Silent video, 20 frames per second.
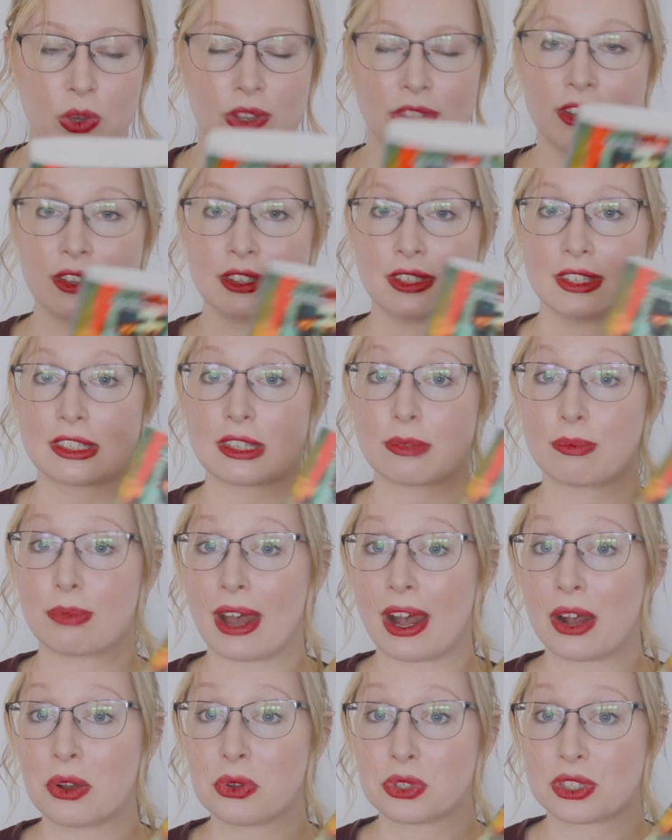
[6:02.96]
what this is
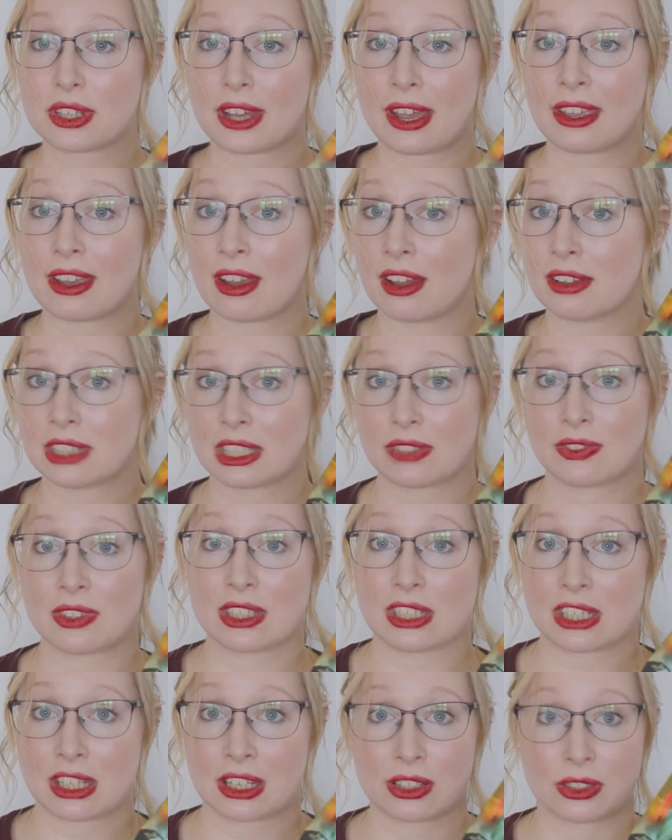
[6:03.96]
about, I can't
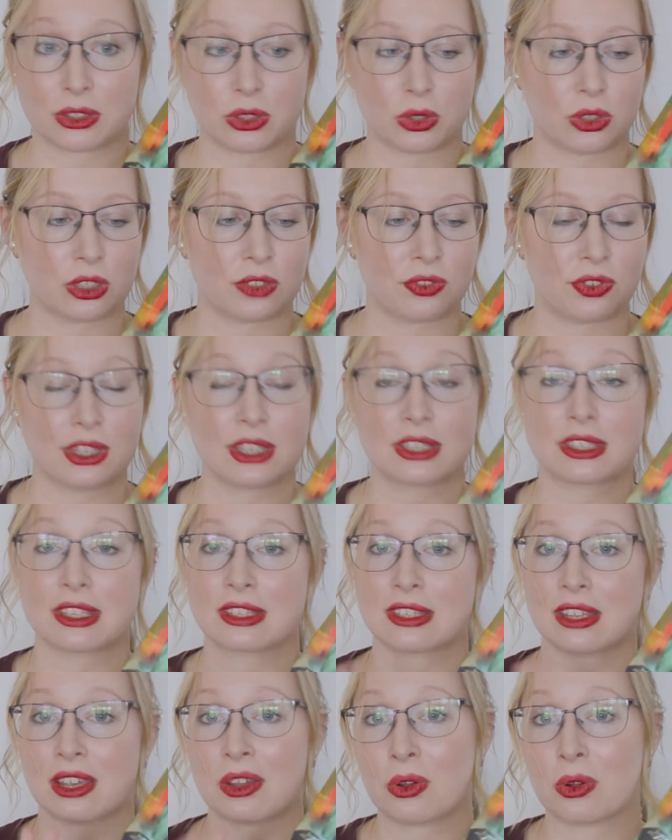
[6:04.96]
even tell you if this
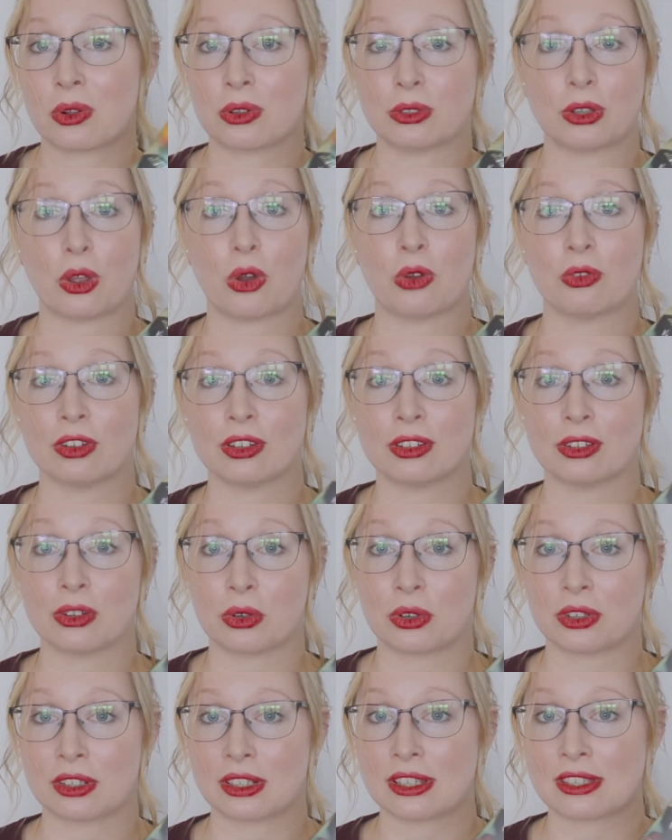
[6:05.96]
is a whole novel
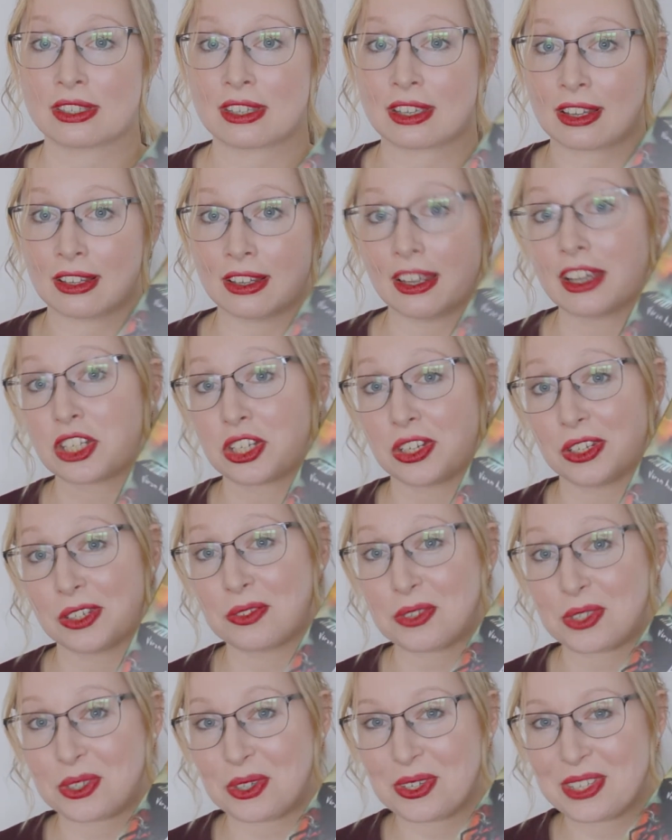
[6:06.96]
or it's a collection
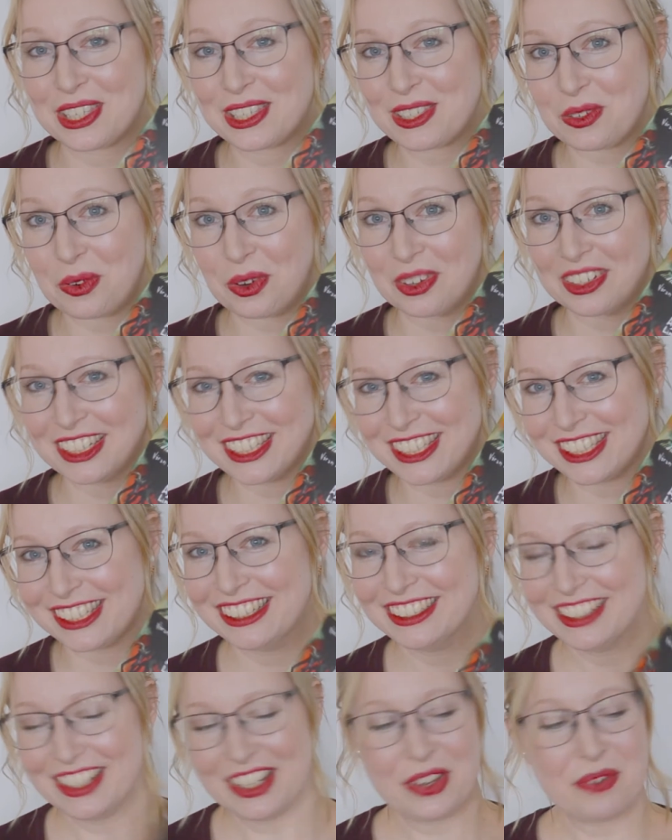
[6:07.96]
of short stories.
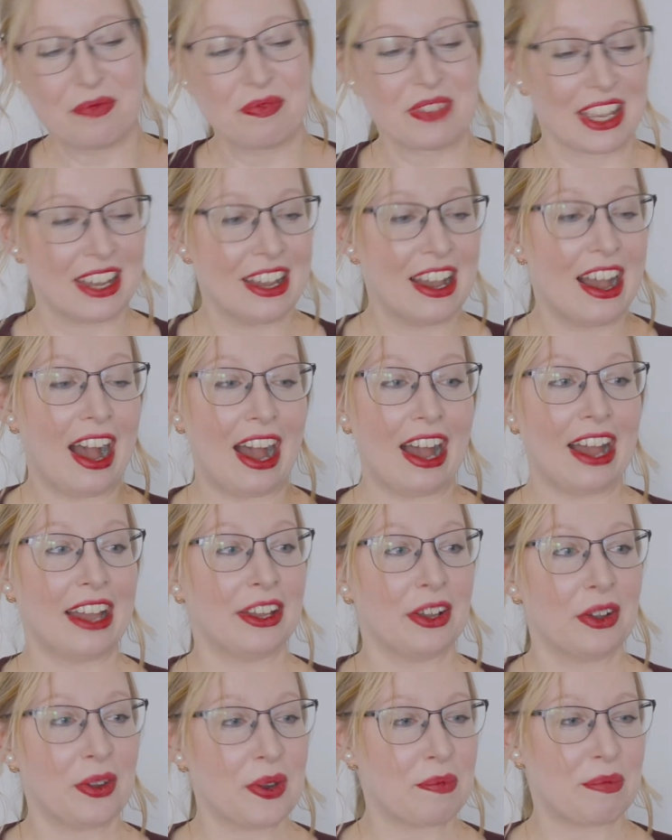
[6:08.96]

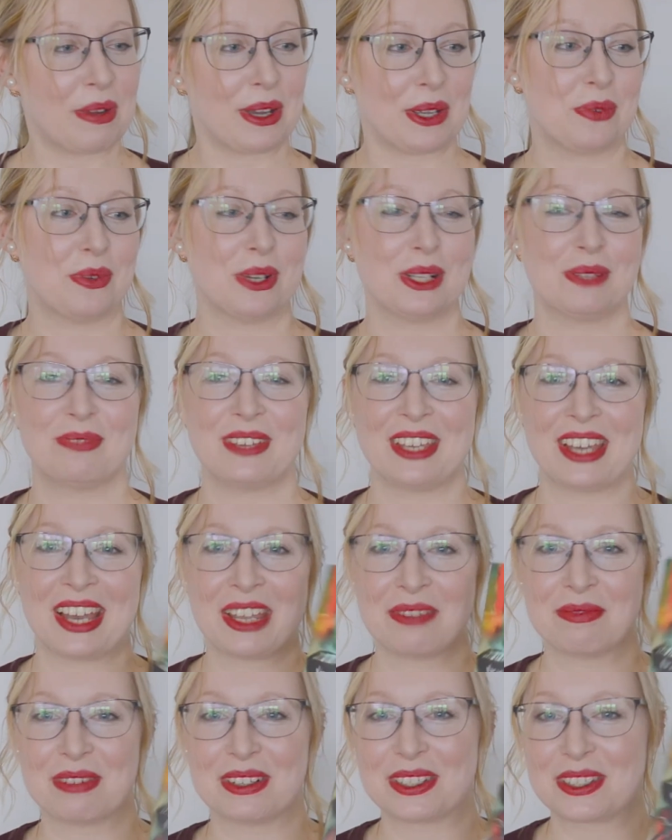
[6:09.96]
I hope I will be
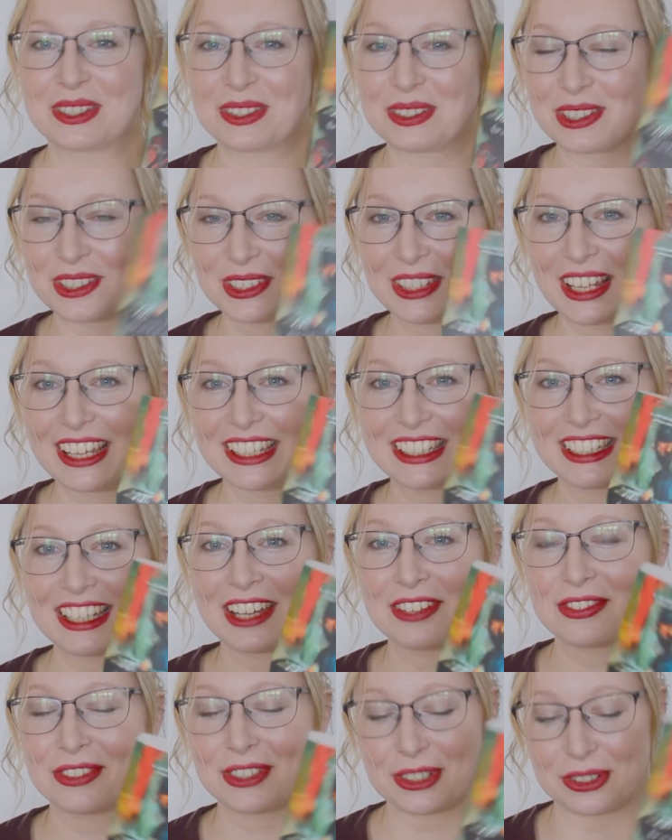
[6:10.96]
able to do that
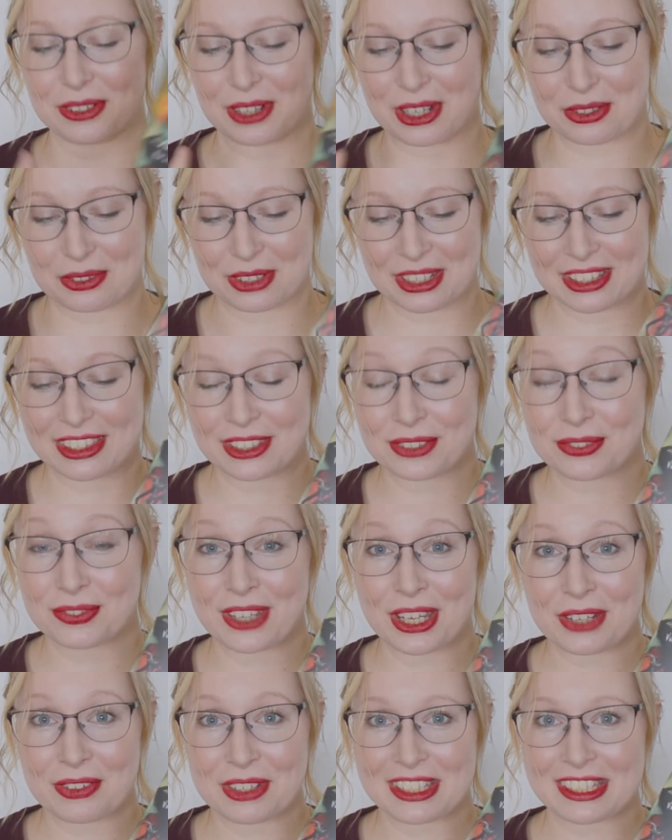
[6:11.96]
after I read the
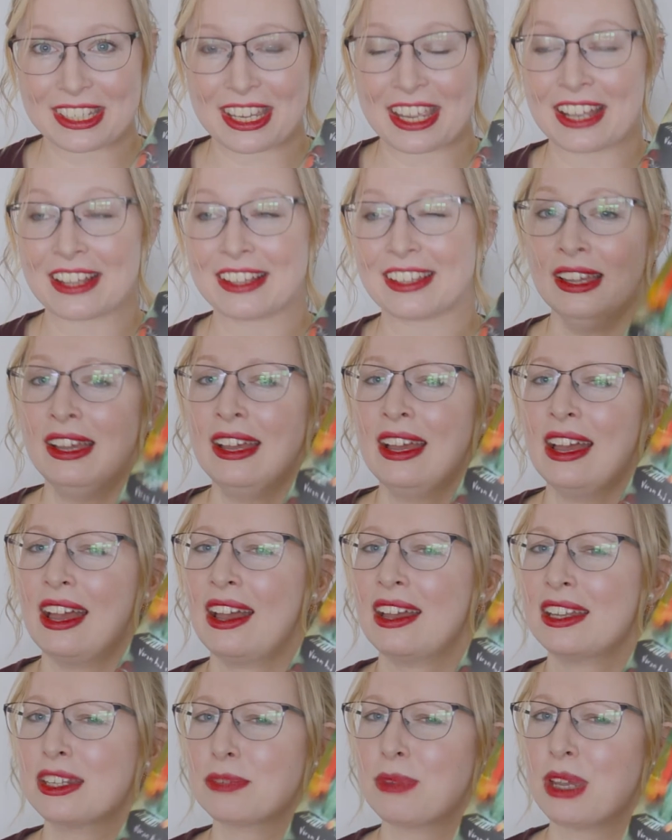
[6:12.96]
fairy tale
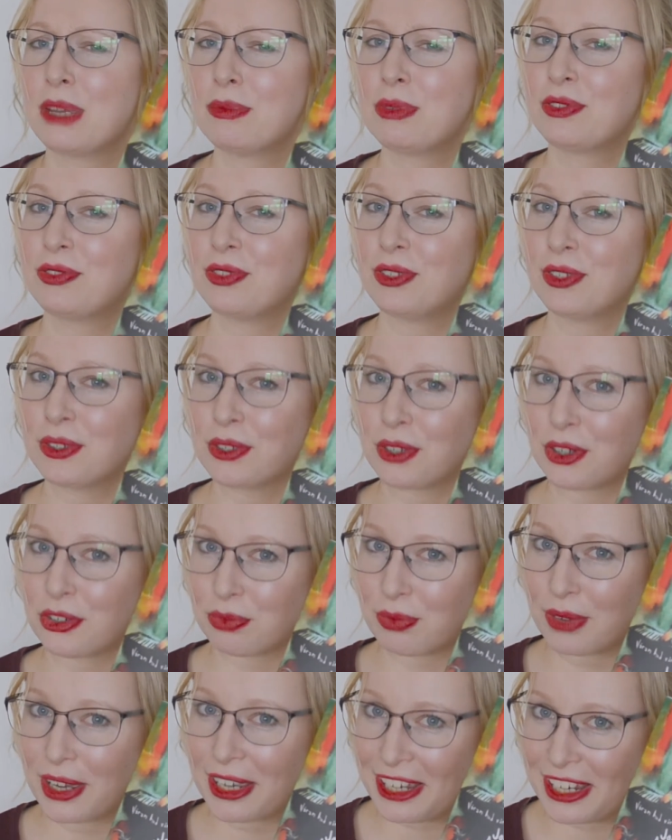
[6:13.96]
and maybe a few
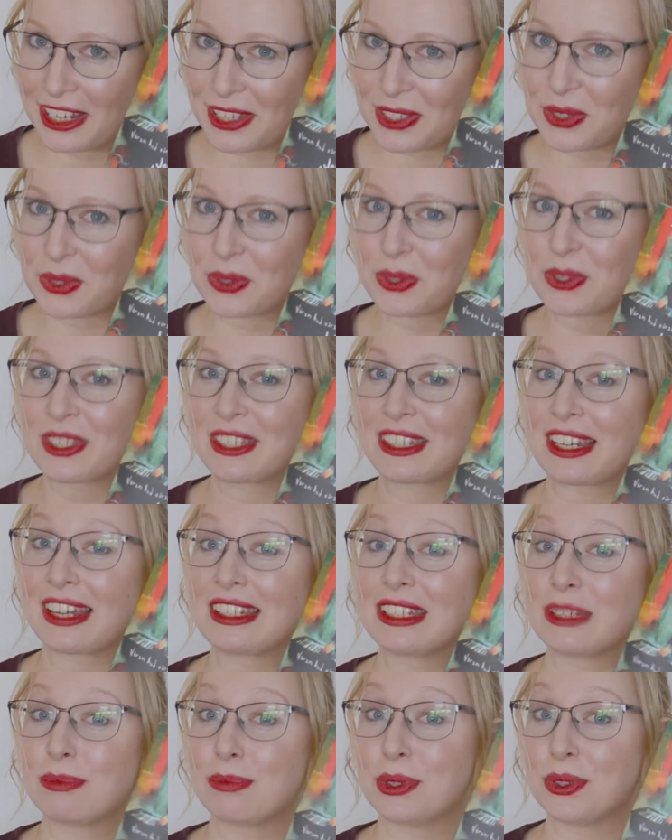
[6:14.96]
of my high school
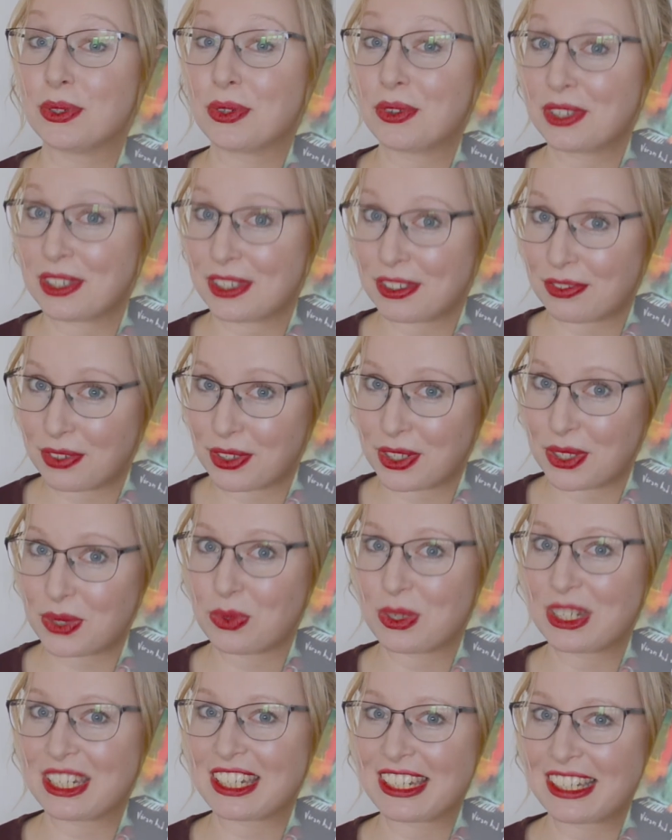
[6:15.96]
study books for
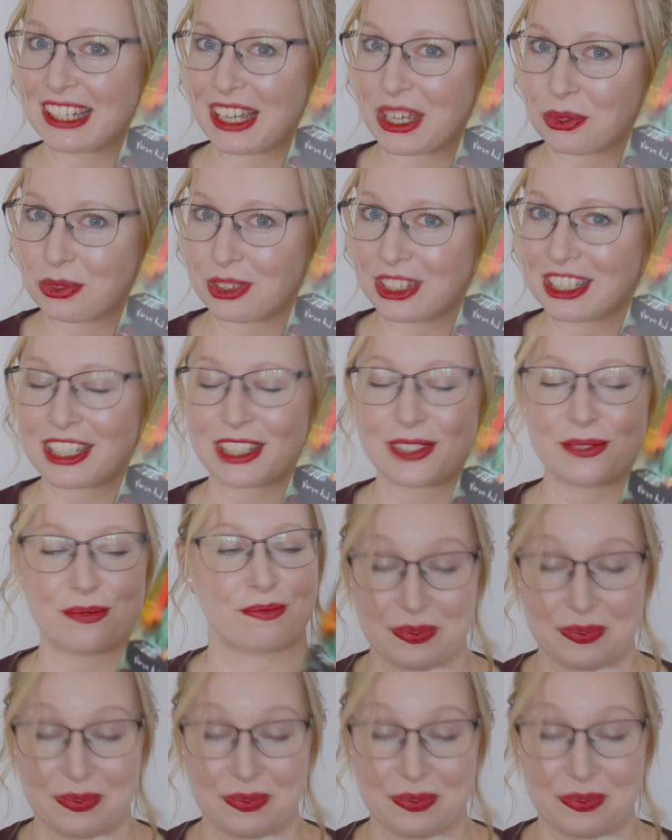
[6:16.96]
Swedish language.